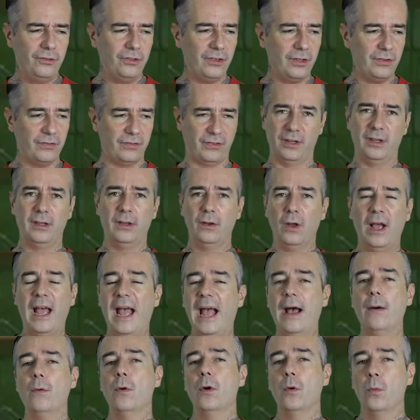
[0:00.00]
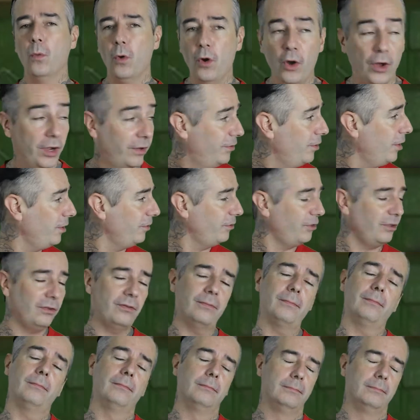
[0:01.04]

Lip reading: just how it works, not just...